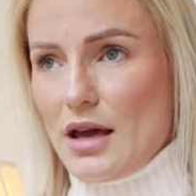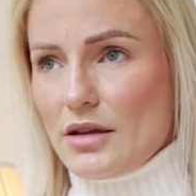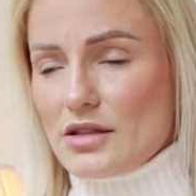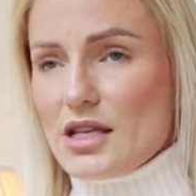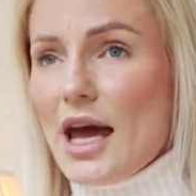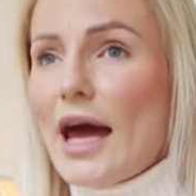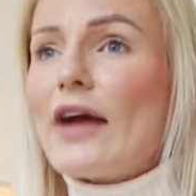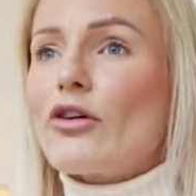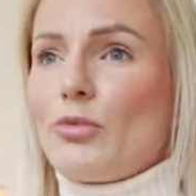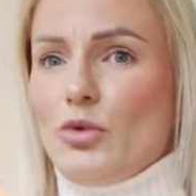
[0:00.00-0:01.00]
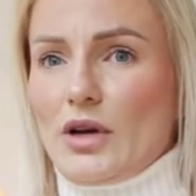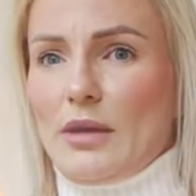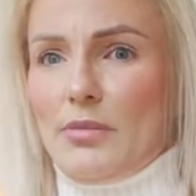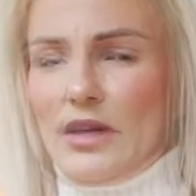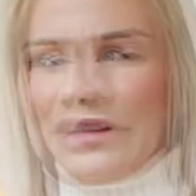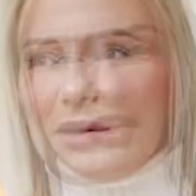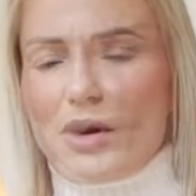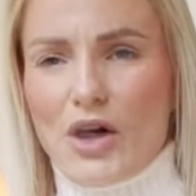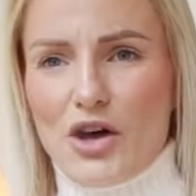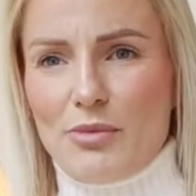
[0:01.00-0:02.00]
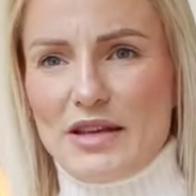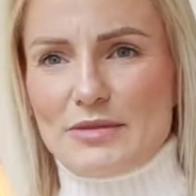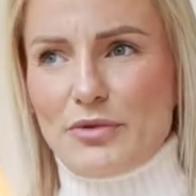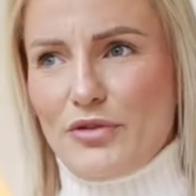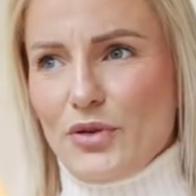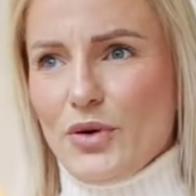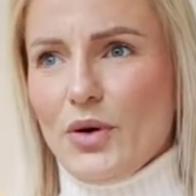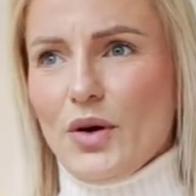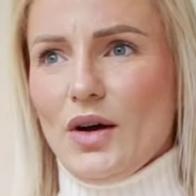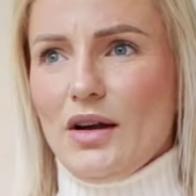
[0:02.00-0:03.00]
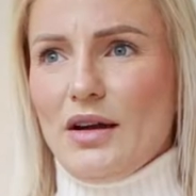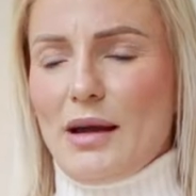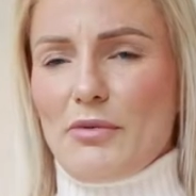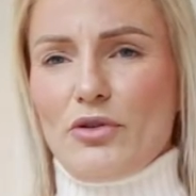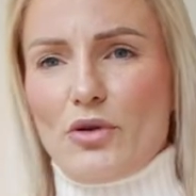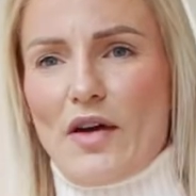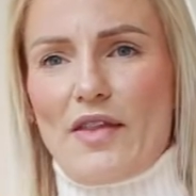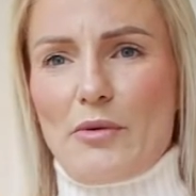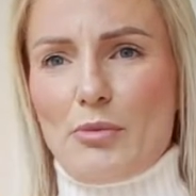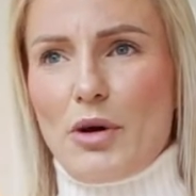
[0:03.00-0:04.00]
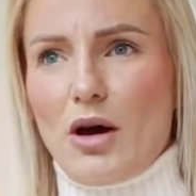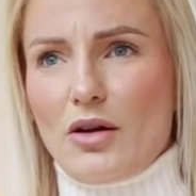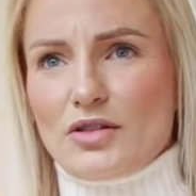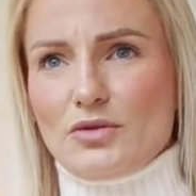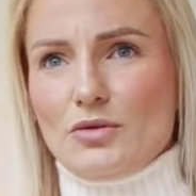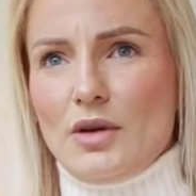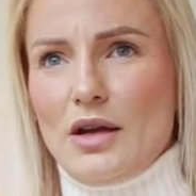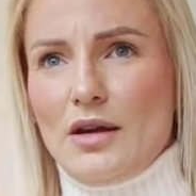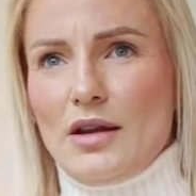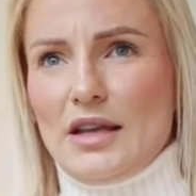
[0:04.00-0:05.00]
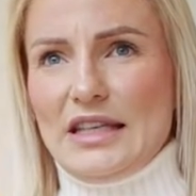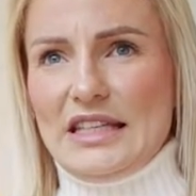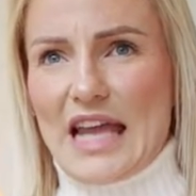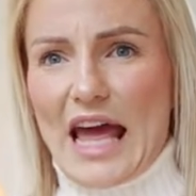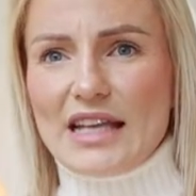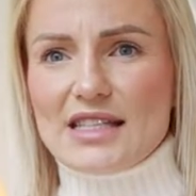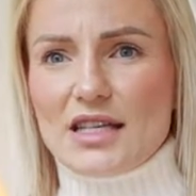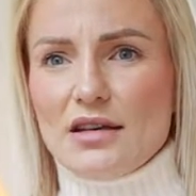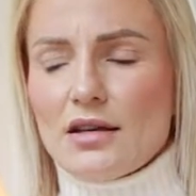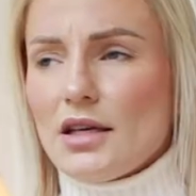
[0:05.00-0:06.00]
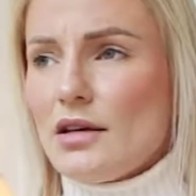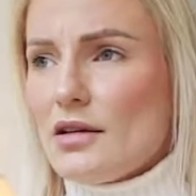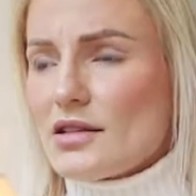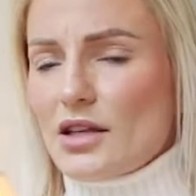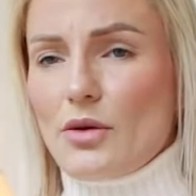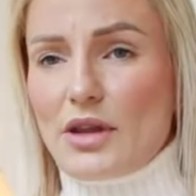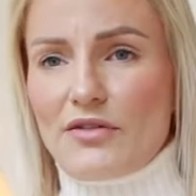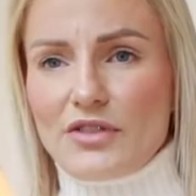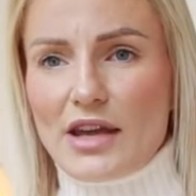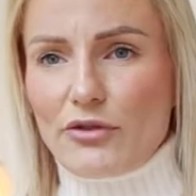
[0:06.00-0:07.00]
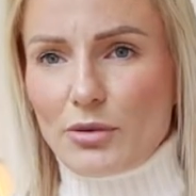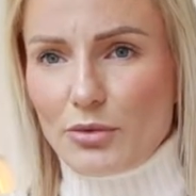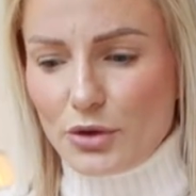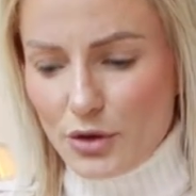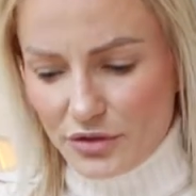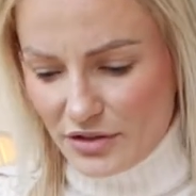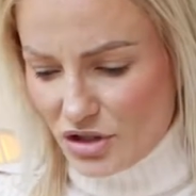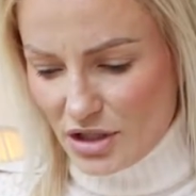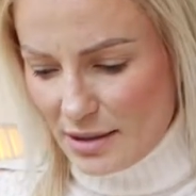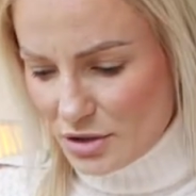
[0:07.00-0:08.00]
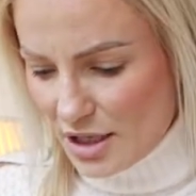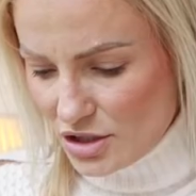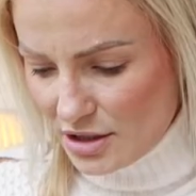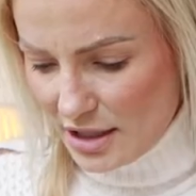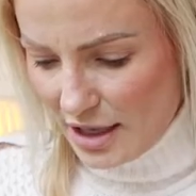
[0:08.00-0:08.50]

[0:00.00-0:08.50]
a terrible company. They were Hermes before, and before that they were Parcel Net. So they've never improved, they just keep changing their